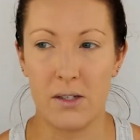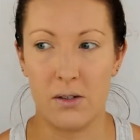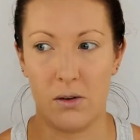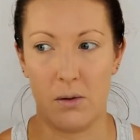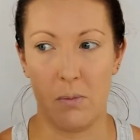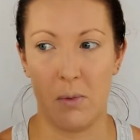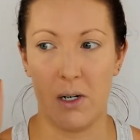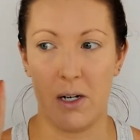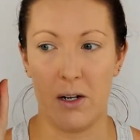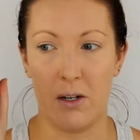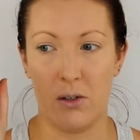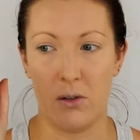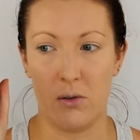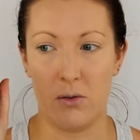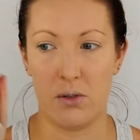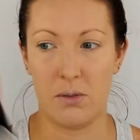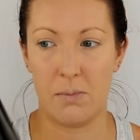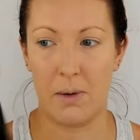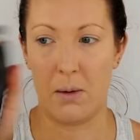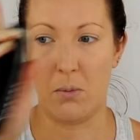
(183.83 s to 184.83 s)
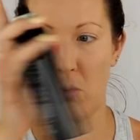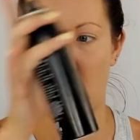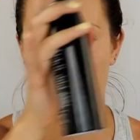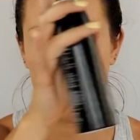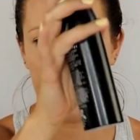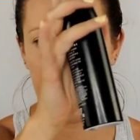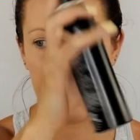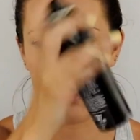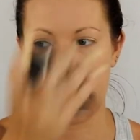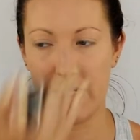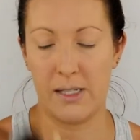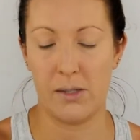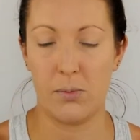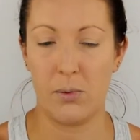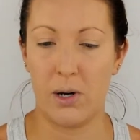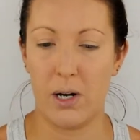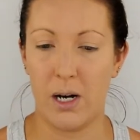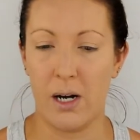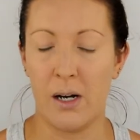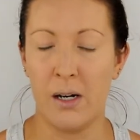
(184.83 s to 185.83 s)
so I'm gonna use my Morphe setting
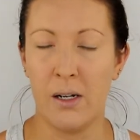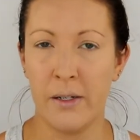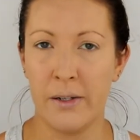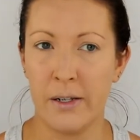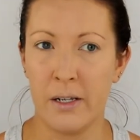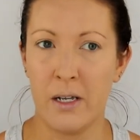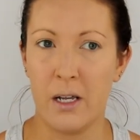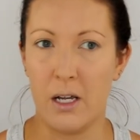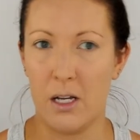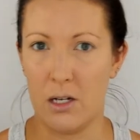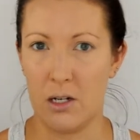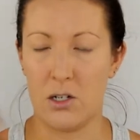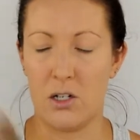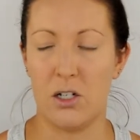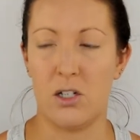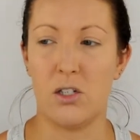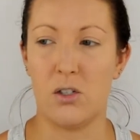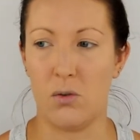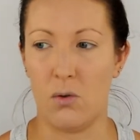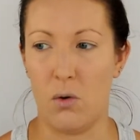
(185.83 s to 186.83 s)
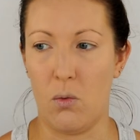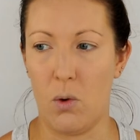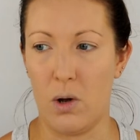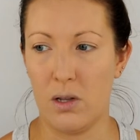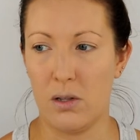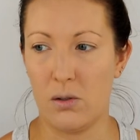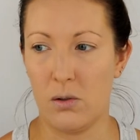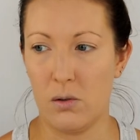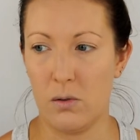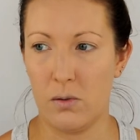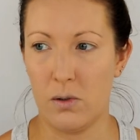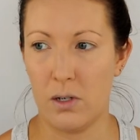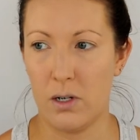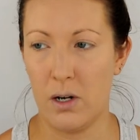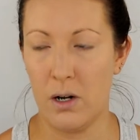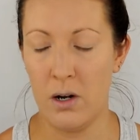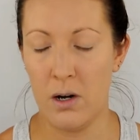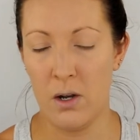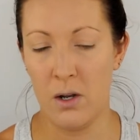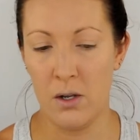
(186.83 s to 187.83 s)
spray and just do a once
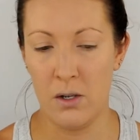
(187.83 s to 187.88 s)
over,